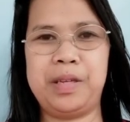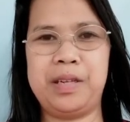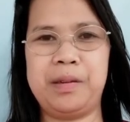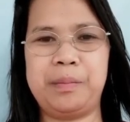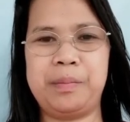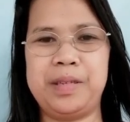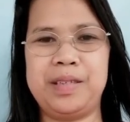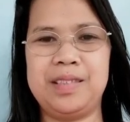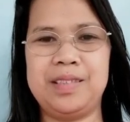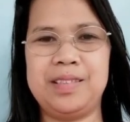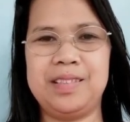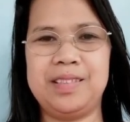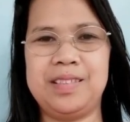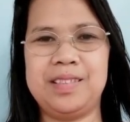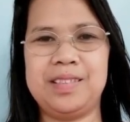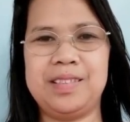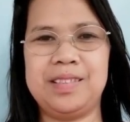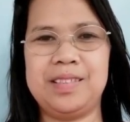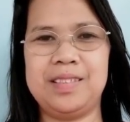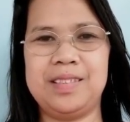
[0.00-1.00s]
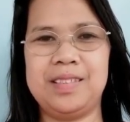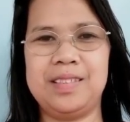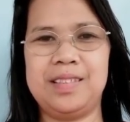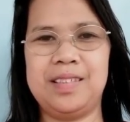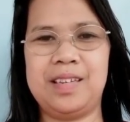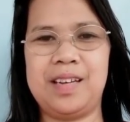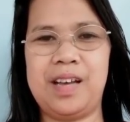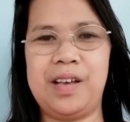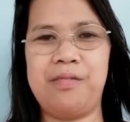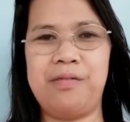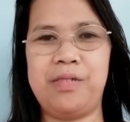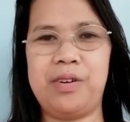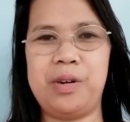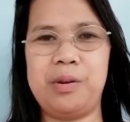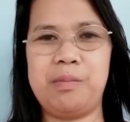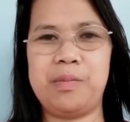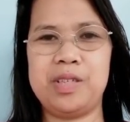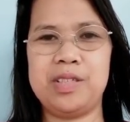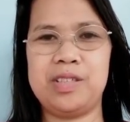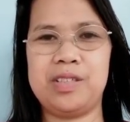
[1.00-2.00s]
Philippines. I'm
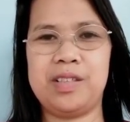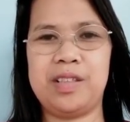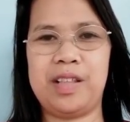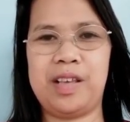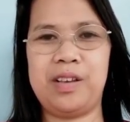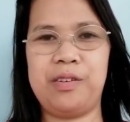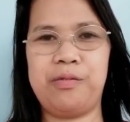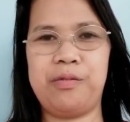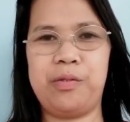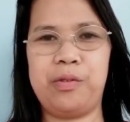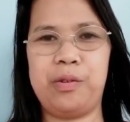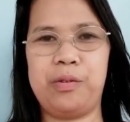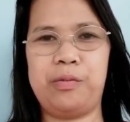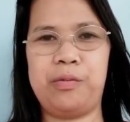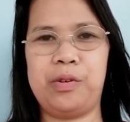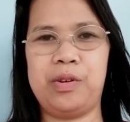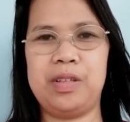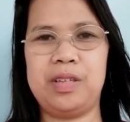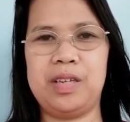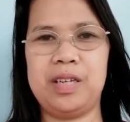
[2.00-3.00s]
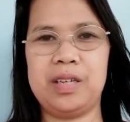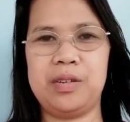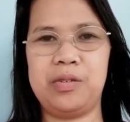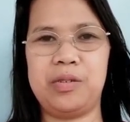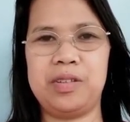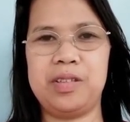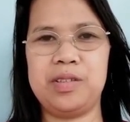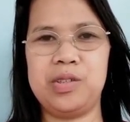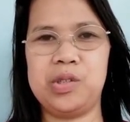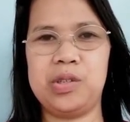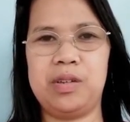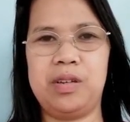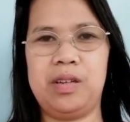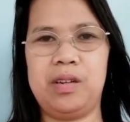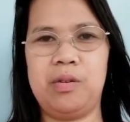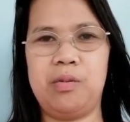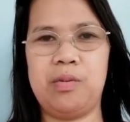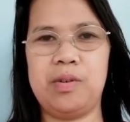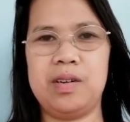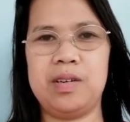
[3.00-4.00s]
very much thankful for the recognition and
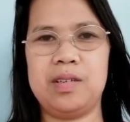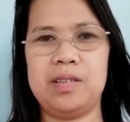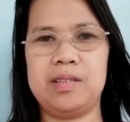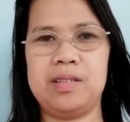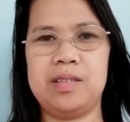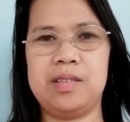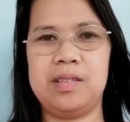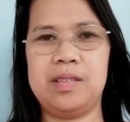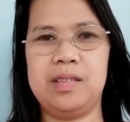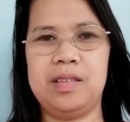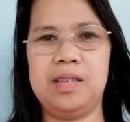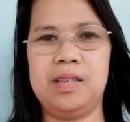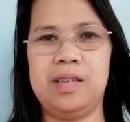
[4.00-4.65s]
awards.